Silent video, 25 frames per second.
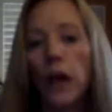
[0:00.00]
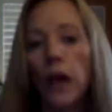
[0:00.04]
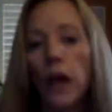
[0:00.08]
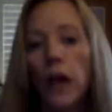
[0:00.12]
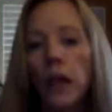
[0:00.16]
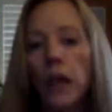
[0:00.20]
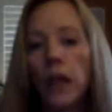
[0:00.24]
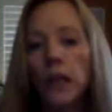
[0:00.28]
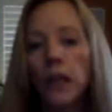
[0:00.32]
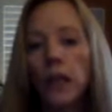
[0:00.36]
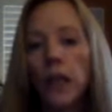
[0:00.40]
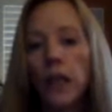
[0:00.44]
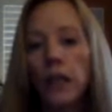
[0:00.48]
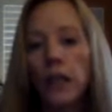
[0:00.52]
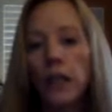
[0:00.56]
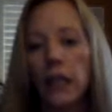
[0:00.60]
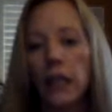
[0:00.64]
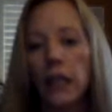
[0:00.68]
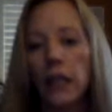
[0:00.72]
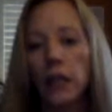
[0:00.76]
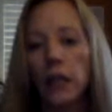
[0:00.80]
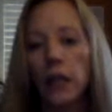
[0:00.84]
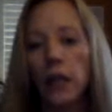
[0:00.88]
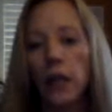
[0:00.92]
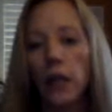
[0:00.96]
So Heinz
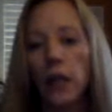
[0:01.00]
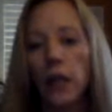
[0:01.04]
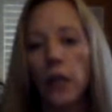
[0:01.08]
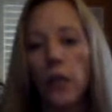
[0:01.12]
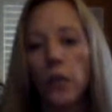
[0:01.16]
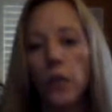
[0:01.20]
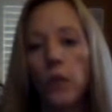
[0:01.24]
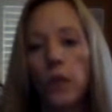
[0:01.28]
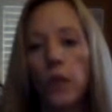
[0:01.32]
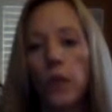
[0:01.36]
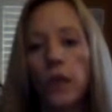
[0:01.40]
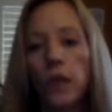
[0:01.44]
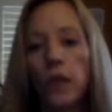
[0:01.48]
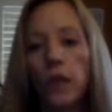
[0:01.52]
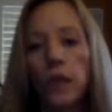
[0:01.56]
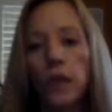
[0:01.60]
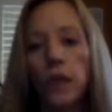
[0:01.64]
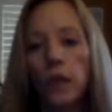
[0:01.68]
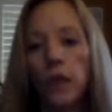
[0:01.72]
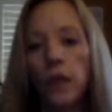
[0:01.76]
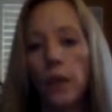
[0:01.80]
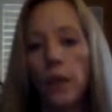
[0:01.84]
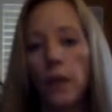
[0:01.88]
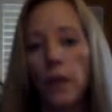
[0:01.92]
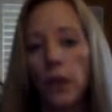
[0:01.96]
got desperate and
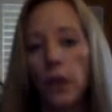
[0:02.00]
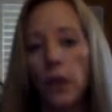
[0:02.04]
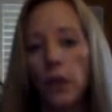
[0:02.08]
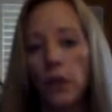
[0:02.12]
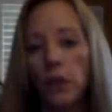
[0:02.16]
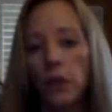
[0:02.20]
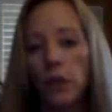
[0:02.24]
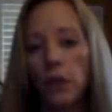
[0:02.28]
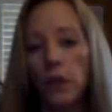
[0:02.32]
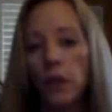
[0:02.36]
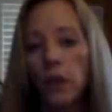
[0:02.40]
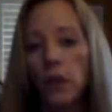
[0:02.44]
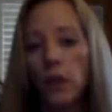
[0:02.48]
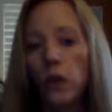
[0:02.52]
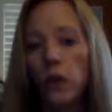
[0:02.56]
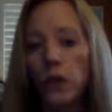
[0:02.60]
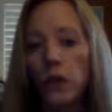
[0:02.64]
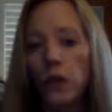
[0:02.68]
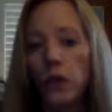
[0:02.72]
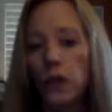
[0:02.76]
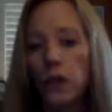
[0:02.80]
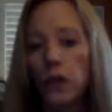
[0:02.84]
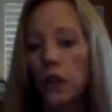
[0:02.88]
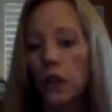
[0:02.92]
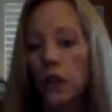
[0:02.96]
broke into the man's
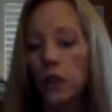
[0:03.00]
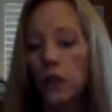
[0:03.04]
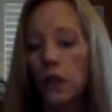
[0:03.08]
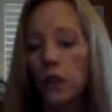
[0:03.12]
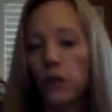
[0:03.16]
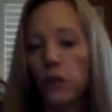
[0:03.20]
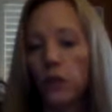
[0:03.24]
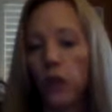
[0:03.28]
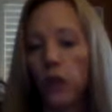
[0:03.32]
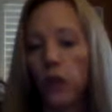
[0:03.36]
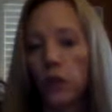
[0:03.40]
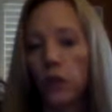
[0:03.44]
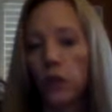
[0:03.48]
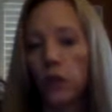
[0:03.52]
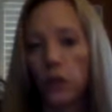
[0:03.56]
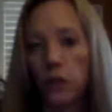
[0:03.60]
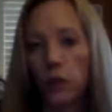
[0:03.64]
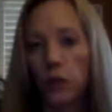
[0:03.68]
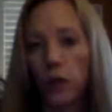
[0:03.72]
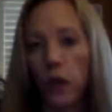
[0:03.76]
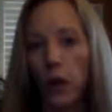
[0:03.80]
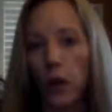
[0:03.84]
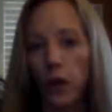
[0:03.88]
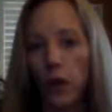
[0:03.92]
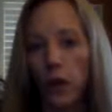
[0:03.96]
store to steal the drug
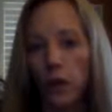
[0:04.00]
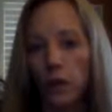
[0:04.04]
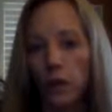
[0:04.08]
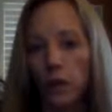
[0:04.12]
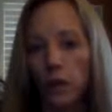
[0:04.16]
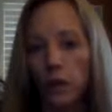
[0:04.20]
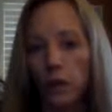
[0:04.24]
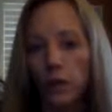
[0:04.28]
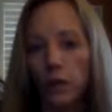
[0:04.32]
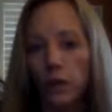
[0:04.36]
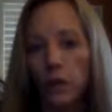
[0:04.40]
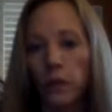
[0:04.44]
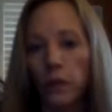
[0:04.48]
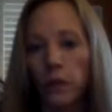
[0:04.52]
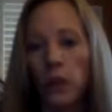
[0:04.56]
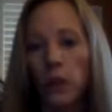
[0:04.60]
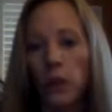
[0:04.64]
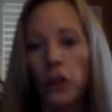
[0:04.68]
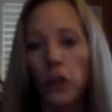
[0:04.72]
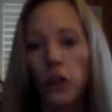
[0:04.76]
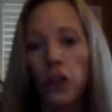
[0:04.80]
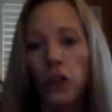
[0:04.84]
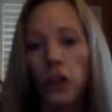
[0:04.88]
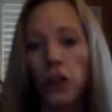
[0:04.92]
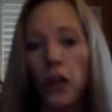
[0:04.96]
for his wife.
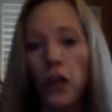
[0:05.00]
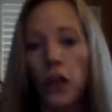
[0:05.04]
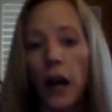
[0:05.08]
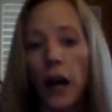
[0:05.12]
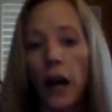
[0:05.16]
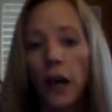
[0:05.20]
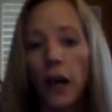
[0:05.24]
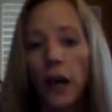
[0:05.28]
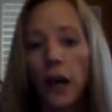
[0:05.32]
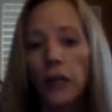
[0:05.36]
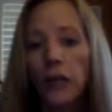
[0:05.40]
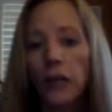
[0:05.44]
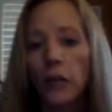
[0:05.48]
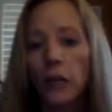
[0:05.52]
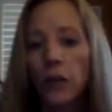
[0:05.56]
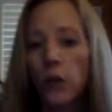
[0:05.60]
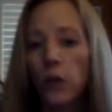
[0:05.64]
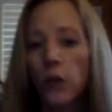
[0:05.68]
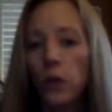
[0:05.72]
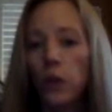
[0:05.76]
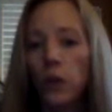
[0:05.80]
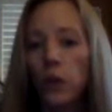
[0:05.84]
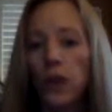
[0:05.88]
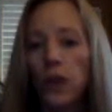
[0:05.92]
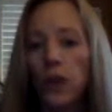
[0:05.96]
Should Heinz
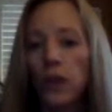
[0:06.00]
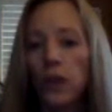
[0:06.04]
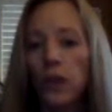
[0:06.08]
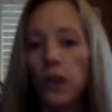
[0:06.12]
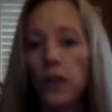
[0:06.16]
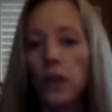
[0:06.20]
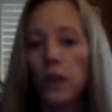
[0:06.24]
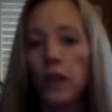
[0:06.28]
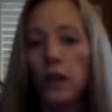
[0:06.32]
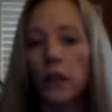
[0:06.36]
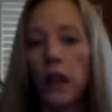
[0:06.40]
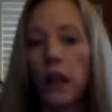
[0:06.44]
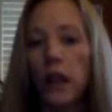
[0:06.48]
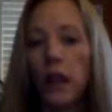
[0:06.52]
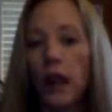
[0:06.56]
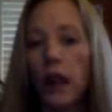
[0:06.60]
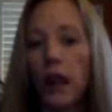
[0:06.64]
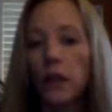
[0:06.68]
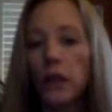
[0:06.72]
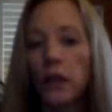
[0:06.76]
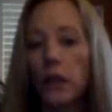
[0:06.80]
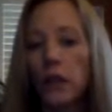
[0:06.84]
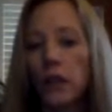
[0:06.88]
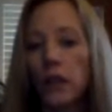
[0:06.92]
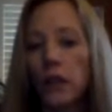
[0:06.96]
have broken into the
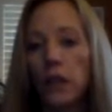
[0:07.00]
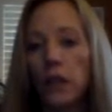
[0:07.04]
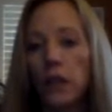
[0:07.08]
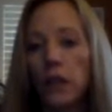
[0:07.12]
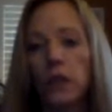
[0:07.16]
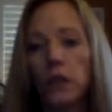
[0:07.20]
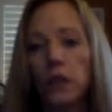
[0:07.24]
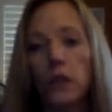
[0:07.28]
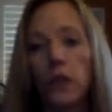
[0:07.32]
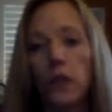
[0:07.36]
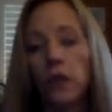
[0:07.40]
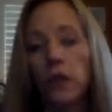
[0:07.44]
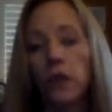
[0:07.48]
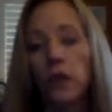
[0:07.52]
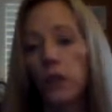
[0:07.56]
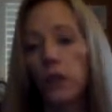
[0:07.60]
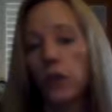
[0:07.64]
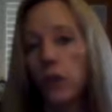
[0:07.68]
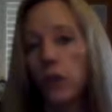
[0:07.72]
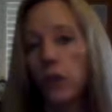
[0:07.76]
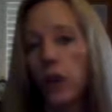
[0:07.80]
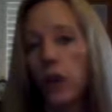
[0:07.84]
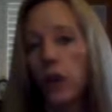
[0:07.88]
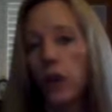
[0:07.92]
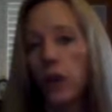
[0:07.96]
lab to steal the
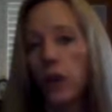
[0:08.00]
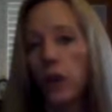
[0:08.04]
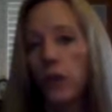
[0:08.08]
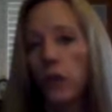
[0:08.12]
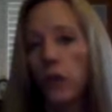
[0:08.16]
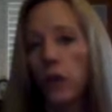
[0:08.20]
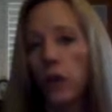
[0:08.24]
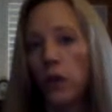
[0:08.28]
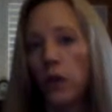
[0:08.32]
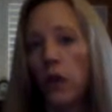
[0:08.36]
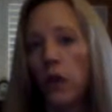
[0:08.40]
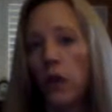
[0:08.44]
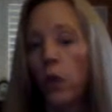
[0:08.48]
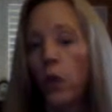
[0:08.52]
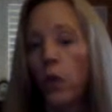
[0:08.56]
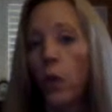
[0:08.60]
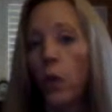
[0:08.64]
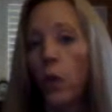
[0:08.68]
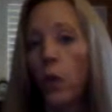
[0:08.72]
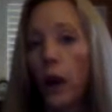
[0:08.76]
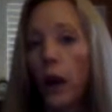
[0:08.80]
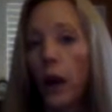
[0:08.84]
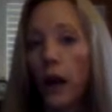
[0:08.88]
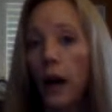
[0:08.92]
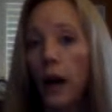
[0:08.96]
drug for his wife?
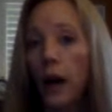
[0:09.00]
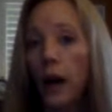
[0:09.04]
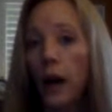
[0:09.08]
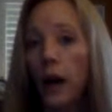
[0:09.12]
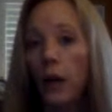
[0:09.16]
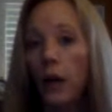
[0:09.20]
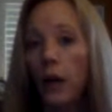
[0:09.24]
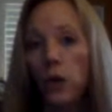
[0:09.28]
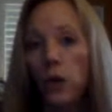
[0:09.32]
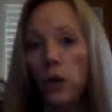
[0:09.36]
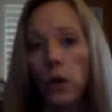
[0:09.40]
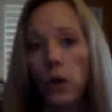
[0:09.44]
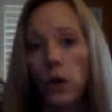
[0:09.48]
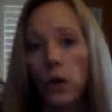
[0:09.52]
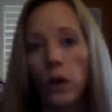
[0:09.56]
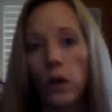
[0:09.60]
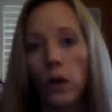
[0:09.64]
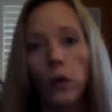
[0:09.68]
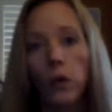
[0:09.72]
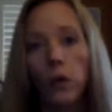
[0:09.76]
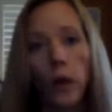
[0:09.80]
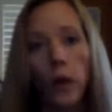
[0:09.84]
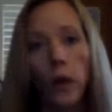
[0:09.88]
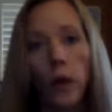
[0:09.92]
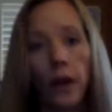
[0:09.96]
Why
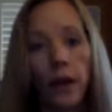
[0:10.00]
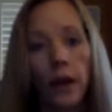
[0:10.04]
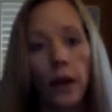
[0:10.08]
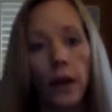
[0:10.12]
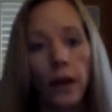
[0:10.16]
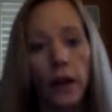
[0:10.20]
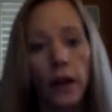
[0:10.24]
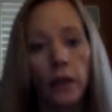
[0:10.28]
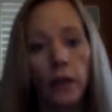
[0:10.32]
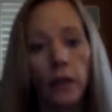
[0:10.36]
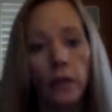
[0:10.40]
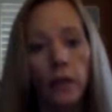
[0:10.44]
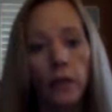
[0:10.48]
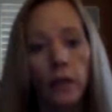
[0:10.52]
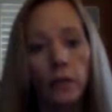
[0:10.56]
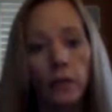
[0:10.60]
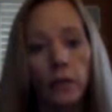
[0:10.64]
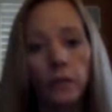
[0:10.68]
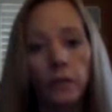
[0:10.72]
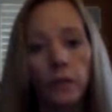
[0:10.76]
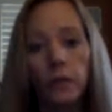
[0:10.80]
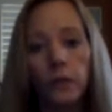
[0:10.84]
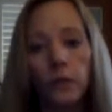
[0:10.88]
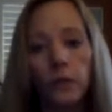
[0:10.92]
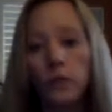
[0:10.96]
or why not?